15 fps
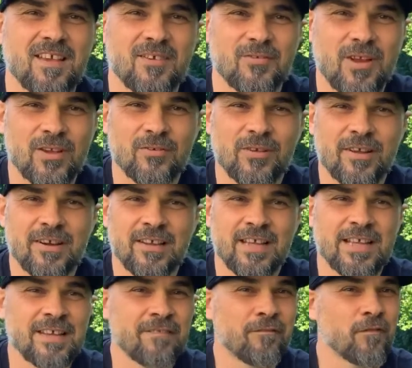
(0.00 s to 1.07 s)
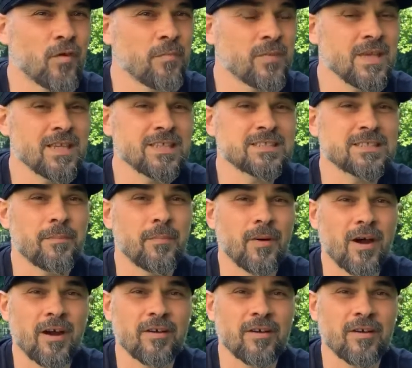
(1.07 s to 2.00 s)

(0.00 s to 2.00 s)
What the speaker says: regularly. For me, it's a part